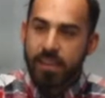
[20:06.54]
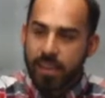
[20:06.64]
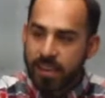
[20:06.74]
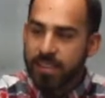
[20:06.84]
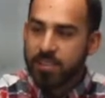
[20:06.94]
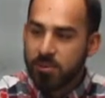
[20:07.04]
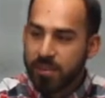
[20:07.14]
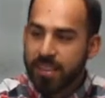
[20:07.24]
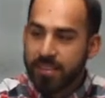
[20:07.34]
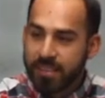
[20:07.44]
yeah, I do
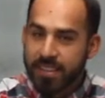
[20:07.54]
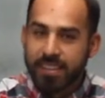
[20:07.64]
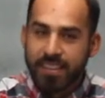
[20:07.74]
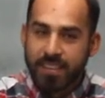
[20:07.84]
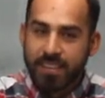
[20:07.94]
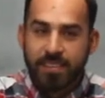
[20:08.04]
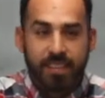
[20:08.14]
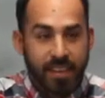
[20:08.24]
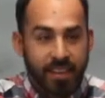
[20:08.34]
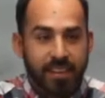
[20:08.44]
believe it.
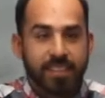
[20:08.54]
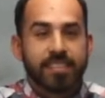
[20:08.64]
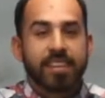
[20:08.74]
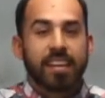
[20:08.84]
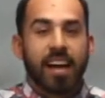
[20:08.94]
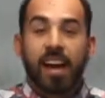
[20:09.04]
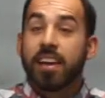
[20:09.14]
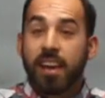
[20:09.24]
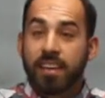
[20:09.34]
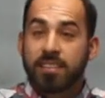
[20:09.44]
Yeah. And
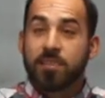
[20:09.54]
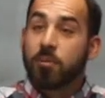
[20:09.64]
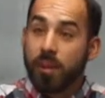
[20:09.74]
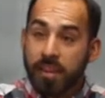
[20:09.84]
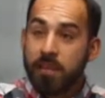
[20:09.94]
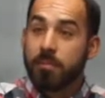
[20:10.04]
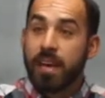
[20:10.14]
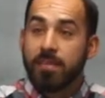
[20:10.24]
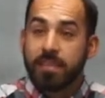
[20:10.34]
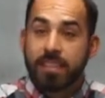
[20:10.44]
I actually want to get
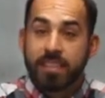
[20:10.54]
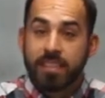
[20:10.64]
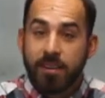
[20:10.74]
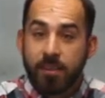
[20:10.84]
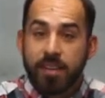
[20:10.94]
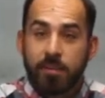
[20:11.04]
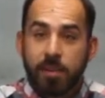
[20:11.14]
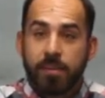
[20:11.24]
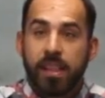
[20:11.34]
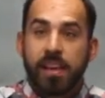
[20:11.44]
baptized and I want to
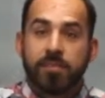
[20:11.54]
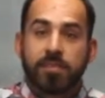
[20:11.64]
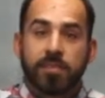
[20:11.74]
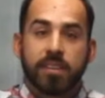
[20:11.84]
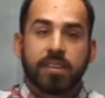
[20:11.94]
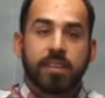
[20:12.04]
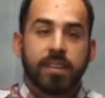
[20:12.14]
commit my life to it.